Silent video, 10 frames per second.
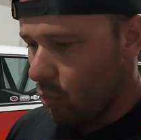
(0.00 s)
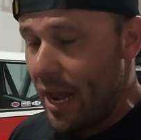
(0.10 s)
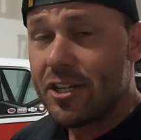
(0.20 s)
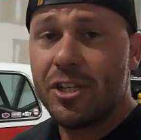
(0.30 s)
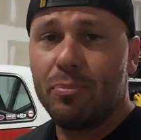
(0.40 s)
We
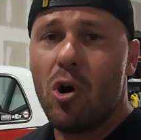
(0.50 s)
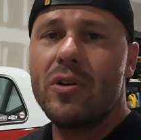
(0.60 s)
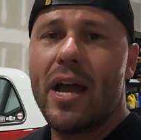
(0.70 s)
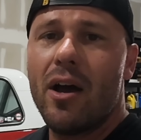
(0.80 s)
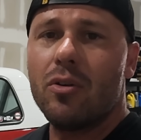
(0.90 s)
actually broke
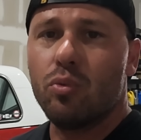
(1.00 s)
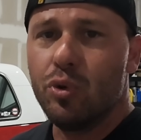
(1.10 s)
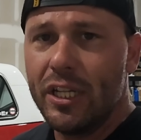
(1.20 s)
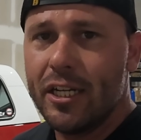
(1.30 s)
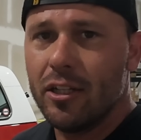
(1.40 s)
down
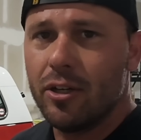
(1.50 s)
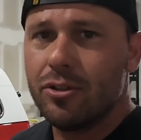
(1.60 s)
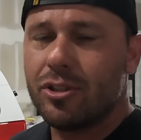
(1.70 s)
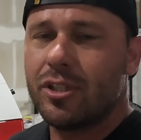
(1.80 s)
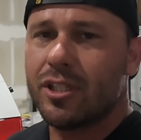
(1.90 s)
really
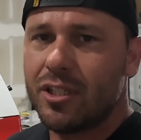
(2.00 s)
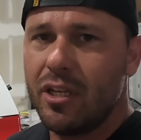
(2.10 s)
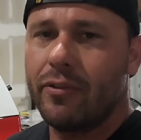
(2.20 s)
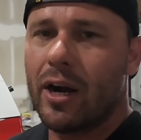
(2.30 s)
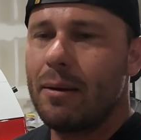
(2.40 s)
close to
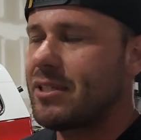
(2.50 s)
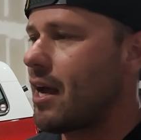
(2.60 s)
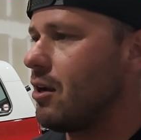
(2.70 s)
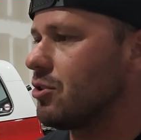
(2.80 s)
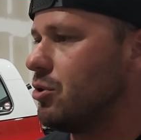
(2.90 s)
Steve Graham's
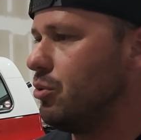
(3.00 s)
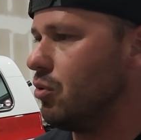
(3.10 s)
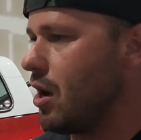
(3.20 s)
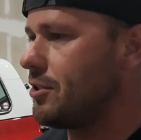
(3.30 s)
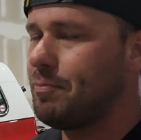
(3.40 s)
house, who
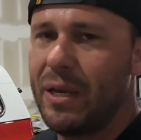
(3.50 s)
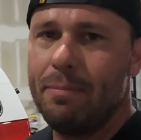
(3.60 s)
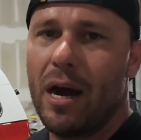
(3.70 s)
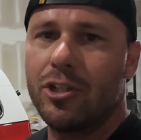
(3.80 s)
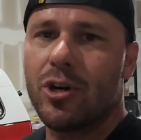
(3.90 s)
runs
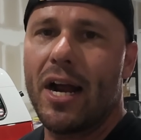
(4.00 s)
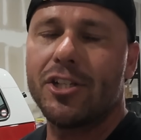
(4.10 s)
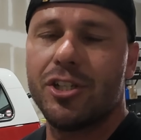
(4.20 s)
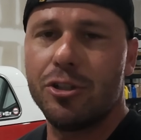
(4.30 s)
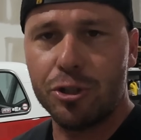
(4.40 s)
Piedmont
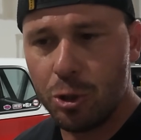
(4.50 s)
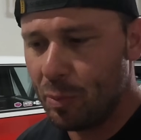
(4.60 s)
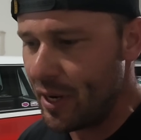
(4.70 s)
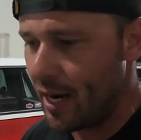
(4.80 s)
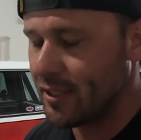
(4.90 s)
Traction.
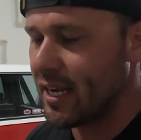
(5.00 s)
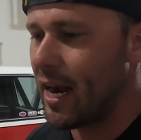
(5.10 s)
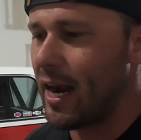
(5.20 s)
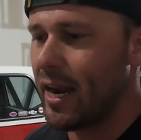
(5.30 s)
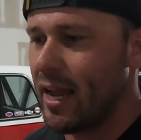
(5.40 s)
Super nice
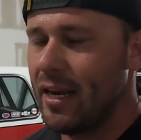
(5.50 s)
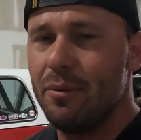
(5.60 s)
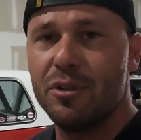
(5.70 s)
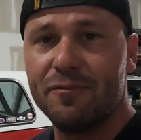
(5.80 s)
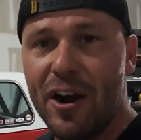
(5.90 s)
guy, and
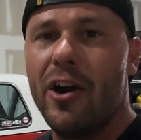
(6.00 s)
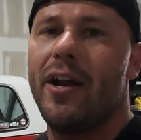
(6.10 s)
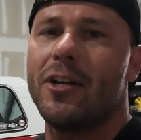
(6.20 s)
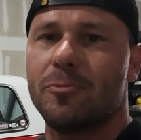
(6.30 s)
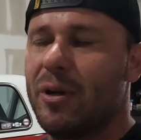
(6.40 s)
he was very
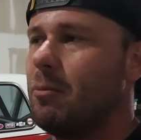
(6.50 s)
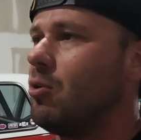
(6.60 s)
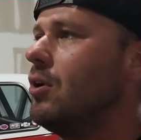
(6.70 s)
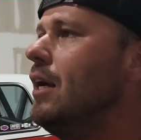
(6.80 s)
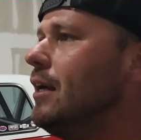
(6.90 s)

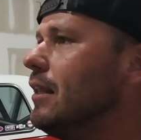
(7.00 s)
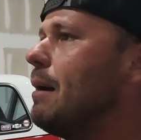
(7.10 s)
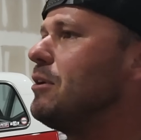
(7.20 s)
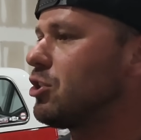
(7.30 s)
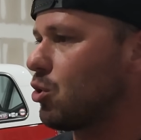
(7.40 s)
hospitable.
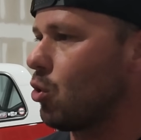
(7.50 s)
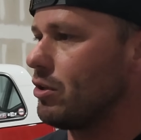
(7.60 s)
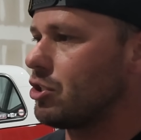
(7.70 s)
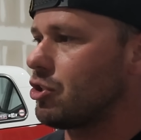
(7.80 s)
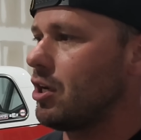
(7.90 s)
Let me store
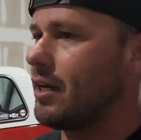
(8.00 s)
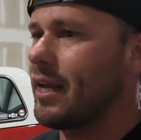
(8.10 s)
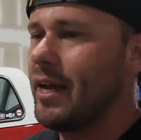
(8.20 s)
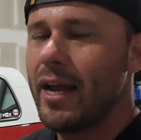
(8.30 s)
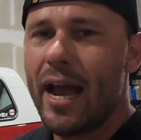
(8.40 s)
this
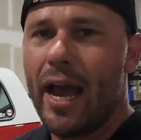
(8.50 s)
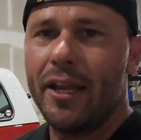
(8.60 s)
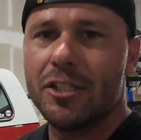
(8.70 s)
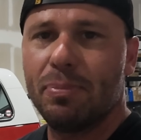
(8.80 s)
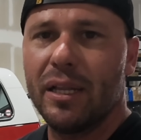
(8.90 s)
truck at
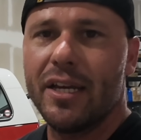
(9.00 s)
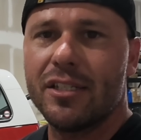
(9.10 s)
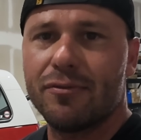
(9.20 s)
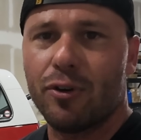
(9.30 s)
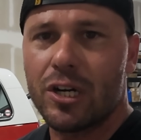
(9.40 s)
his
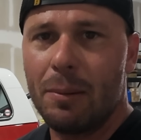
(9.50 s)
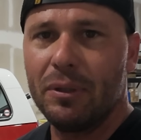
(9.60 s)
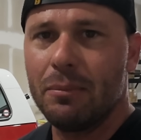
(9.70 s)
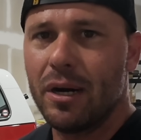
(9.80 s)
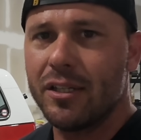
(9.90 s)
place for a
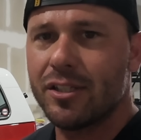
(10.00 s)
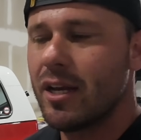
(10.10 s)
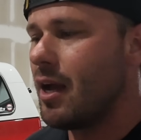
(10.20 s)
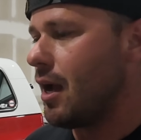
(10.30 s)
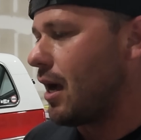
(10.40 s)
couple of months.
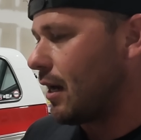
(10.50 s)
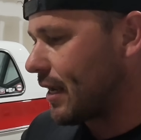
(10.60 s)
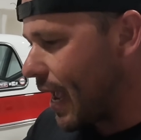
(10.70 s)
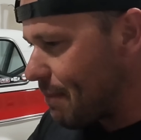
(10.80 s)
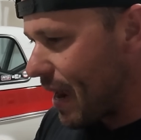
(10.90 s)

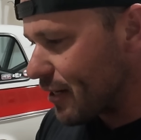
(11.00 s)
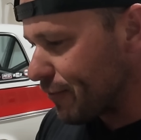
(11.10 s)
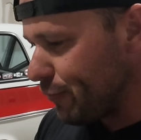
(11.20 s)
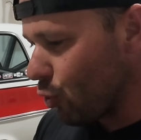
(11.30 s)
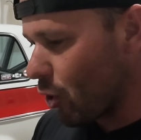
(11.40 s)
Came back to
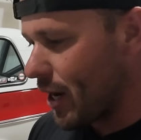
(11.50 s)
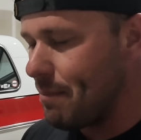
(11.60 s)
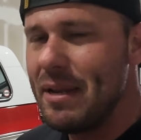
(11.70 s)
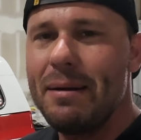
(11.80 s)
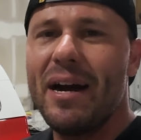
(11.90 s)
Florida.
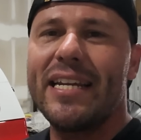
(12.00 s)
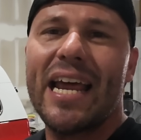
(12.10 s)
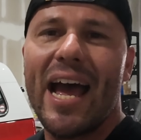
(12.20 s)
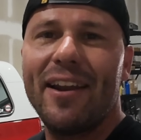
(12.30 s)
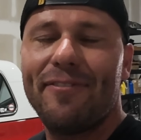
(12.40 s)
Me and my
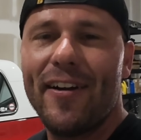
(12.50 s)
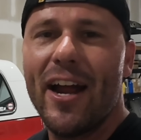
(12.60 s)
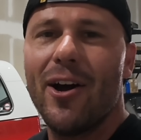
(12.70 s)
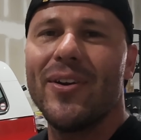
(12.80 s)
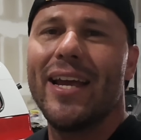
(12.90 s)
dad
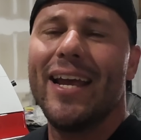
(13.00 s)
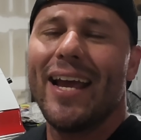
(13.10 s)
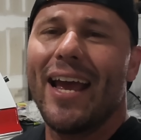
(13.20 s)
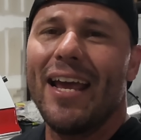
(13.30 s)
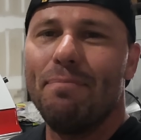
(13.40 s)
found
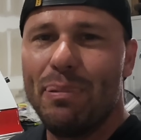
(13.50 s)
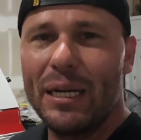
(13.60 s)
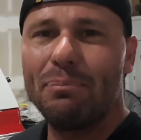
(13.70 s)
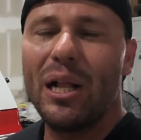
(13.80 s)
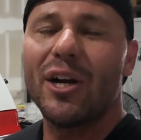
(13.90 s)
a
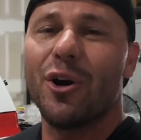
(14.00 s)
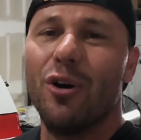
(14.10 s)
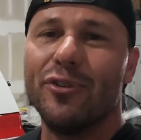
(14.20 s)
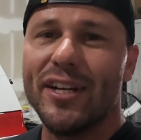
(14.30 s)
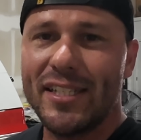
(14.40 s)
big block
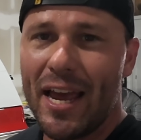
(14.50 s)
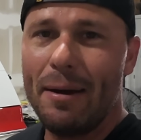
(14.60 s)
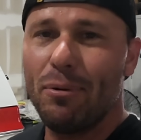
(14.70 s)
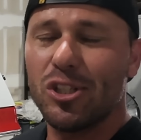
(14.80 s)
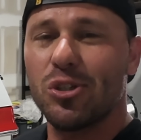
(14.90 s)
over in
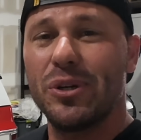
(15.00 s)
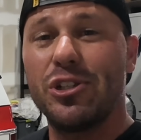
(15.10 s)
Tampa, so we